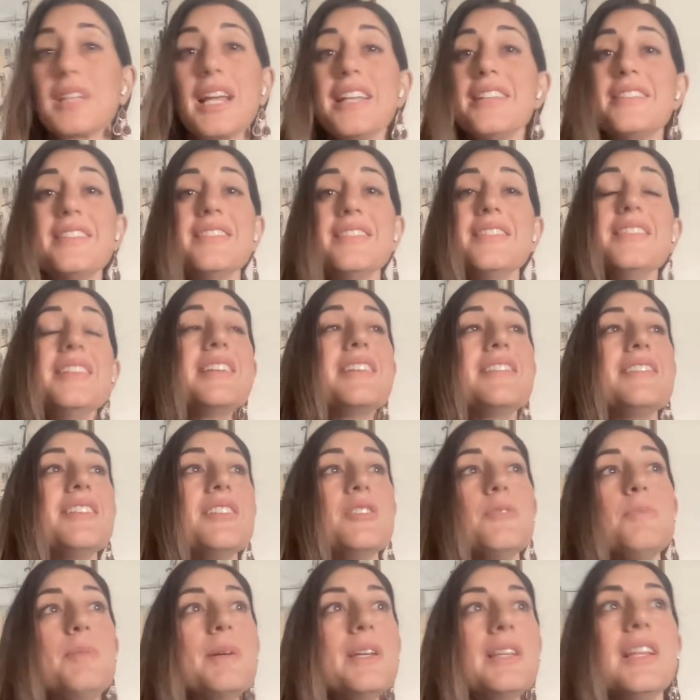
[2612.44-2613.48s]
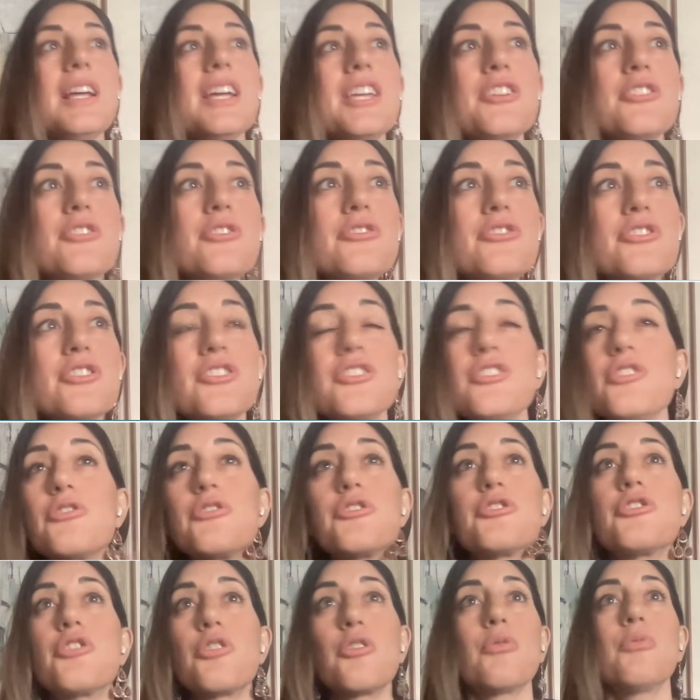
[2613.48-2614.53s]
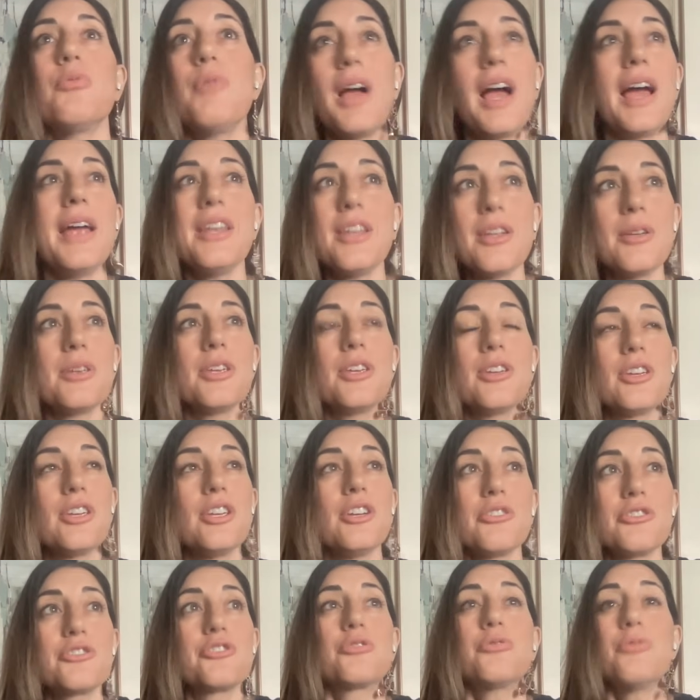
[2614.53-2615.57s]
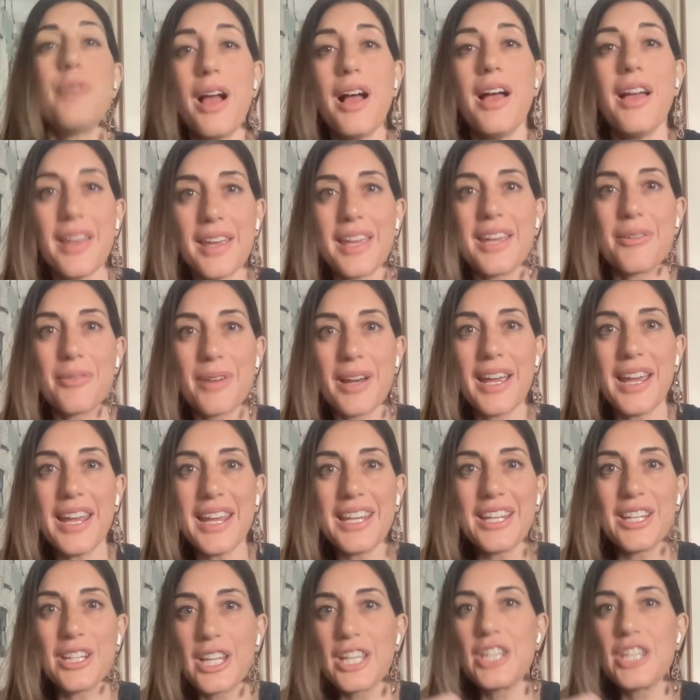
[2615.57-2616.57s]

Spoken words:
It doesn't exist, but like you're trying, right? Right.